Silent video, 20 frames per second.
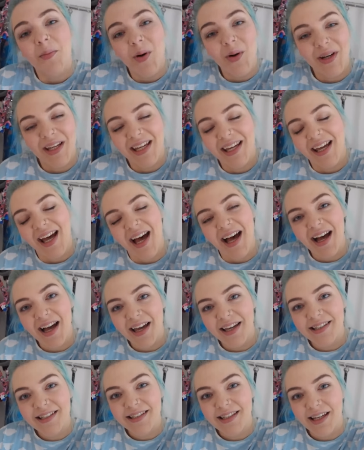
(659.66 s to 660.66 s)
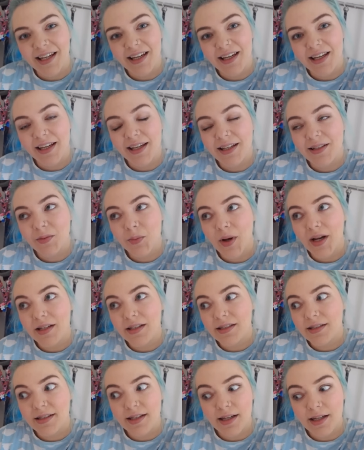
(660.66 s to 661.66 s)
Morning guys, it is
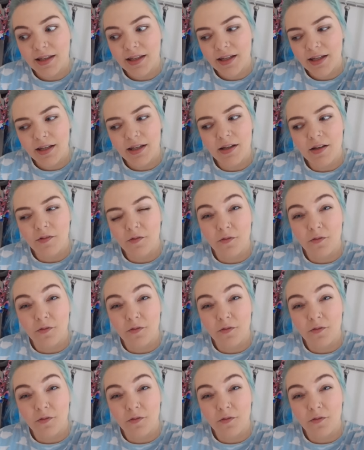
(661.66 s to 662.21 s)
Wednesday the